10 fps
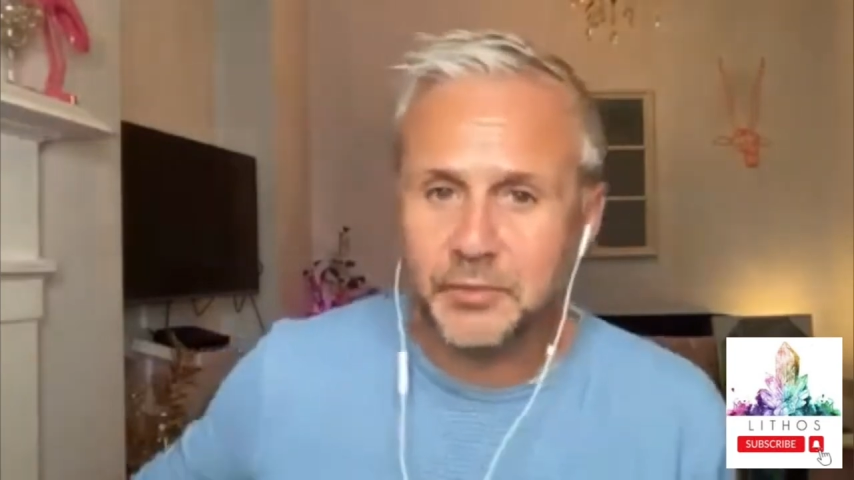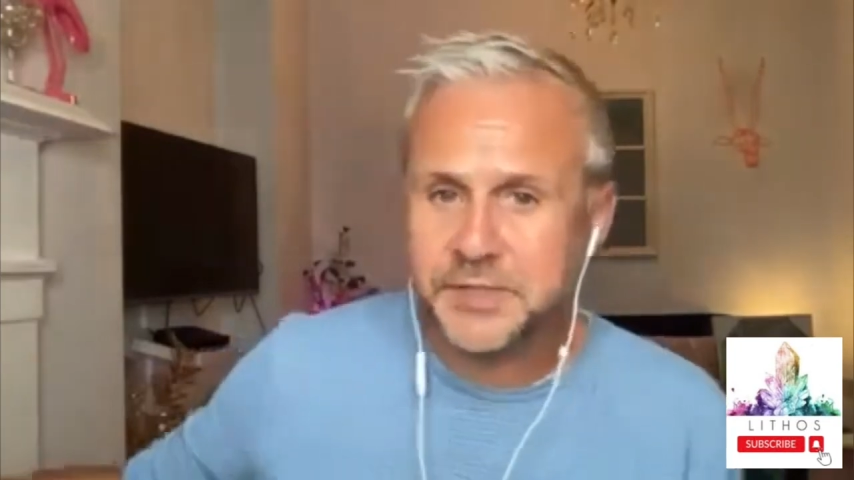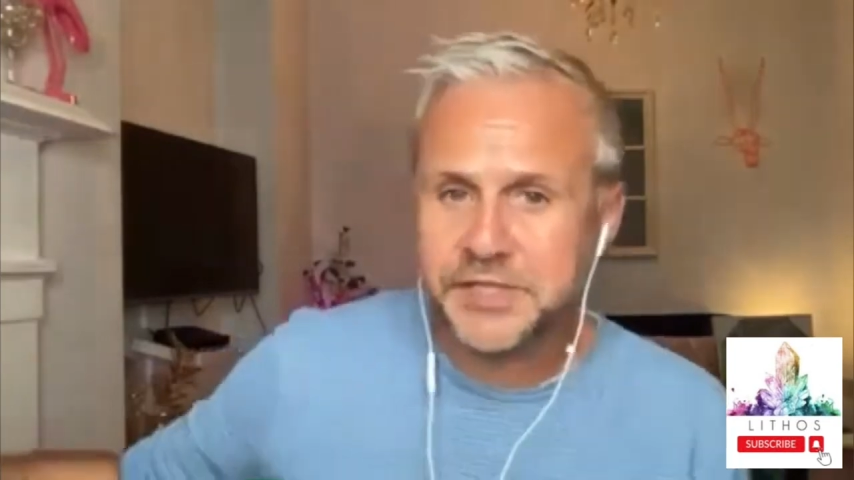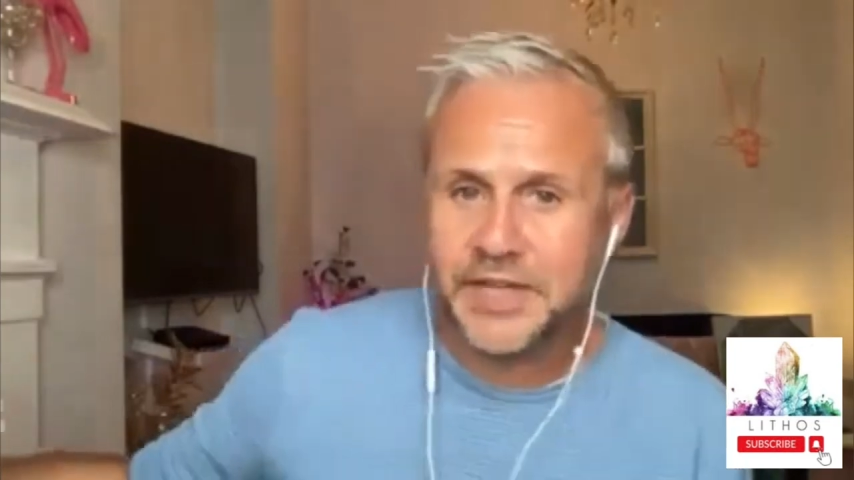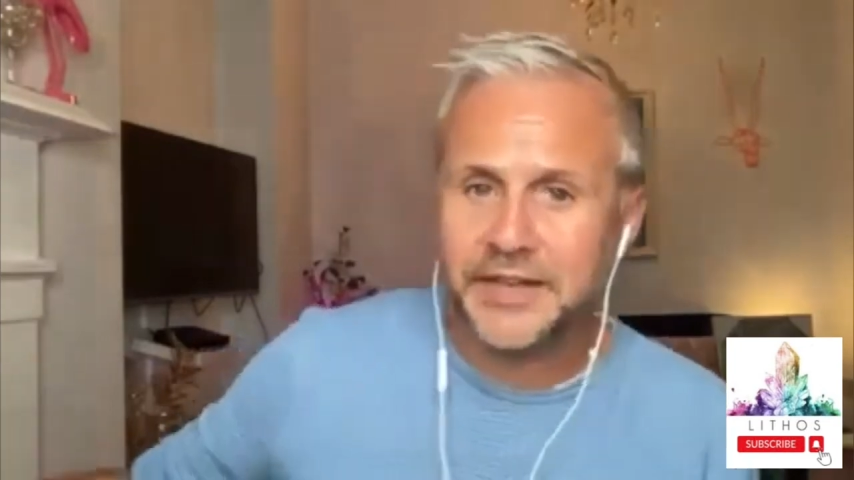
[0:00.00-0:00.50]
was
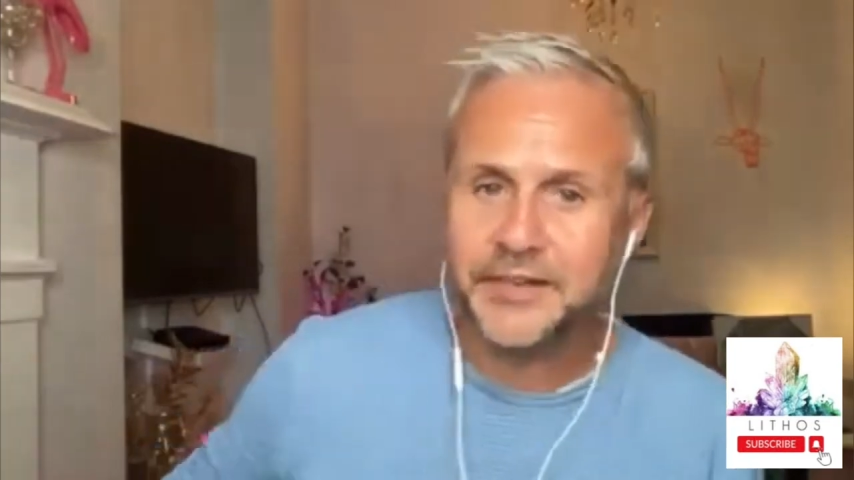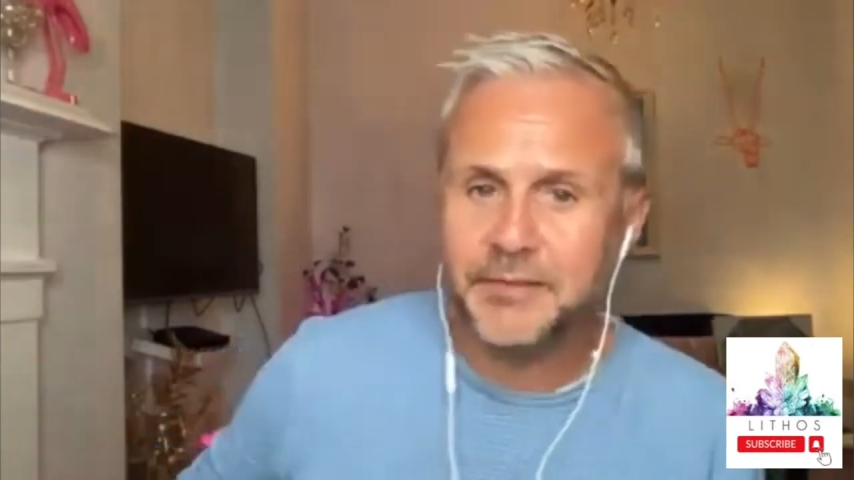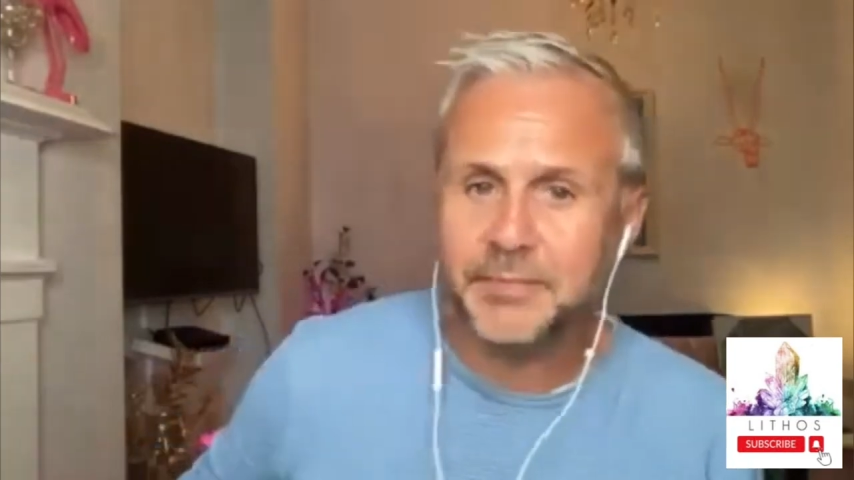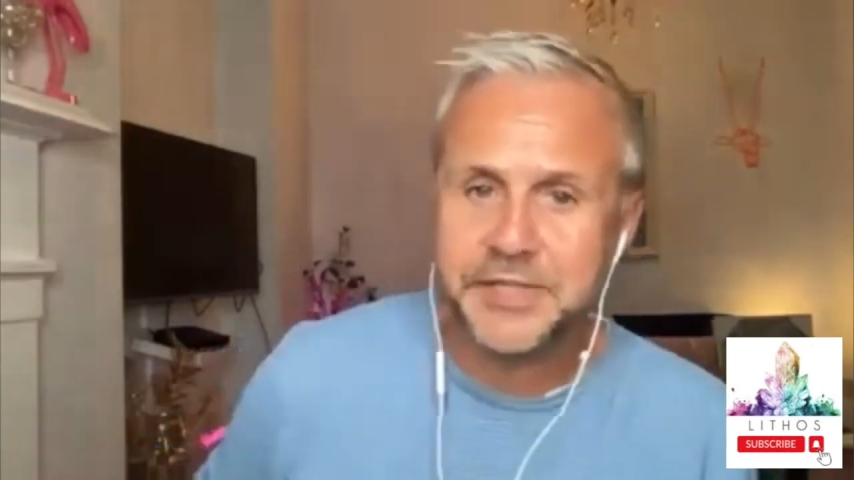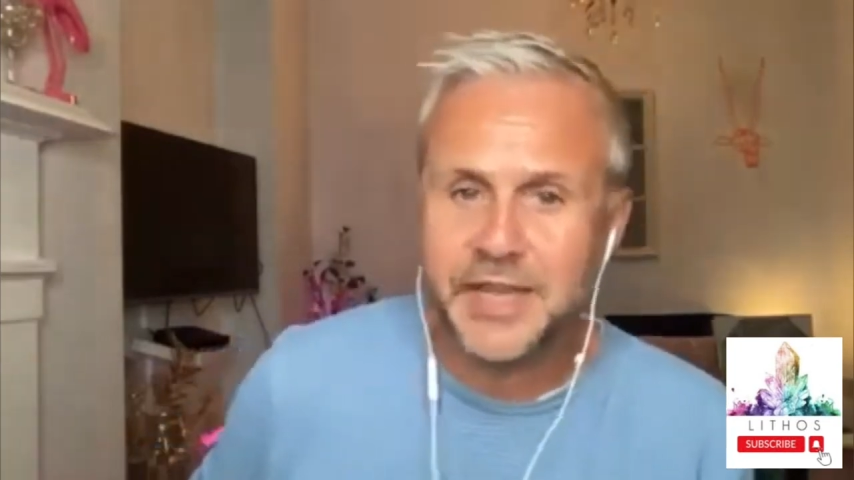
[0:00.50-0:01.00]

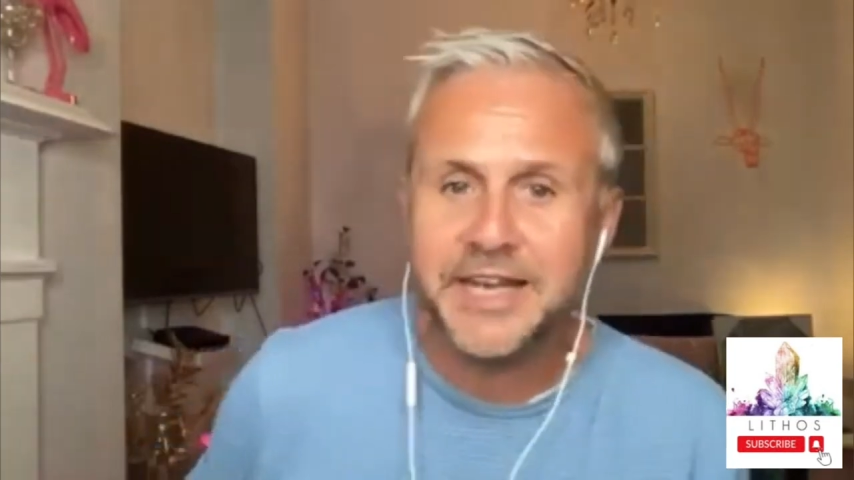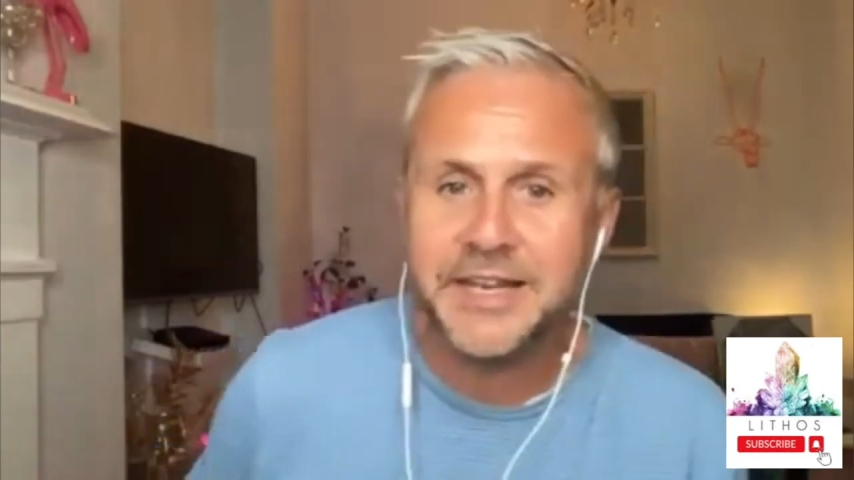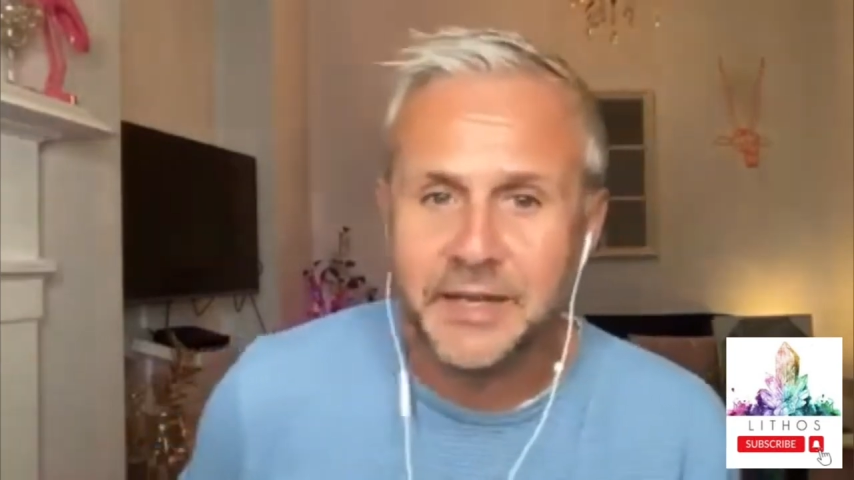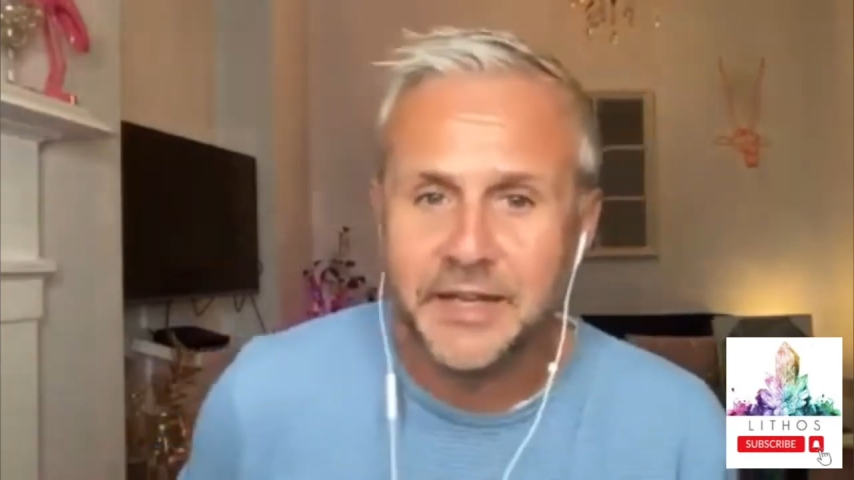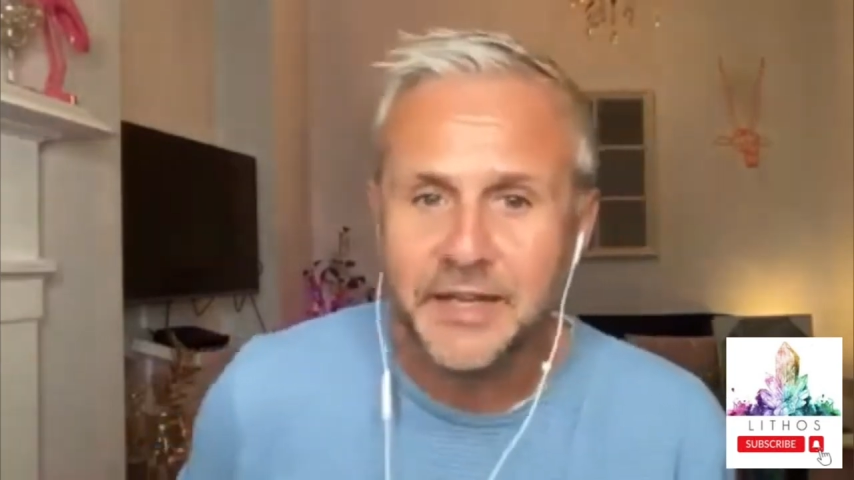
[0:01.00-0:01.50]
standing beside
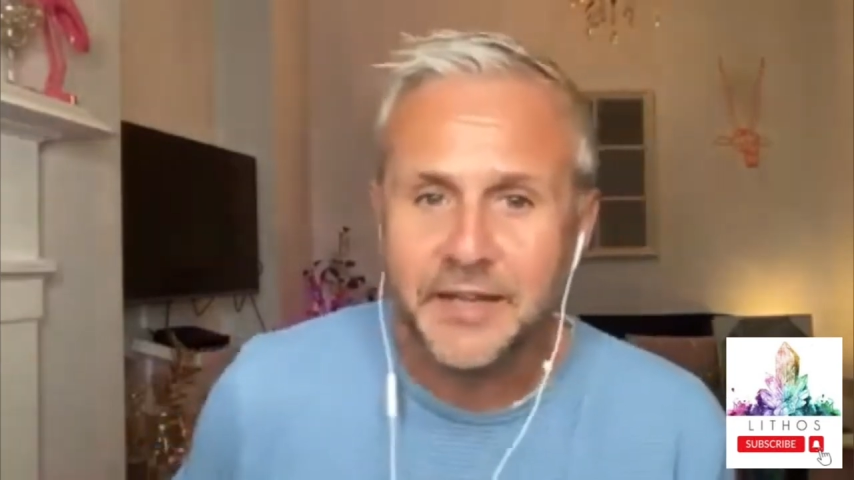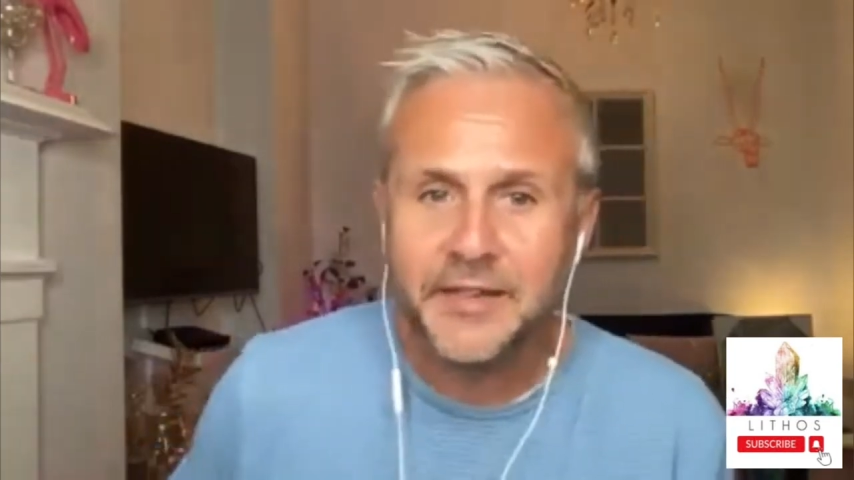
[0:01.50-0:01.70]
me,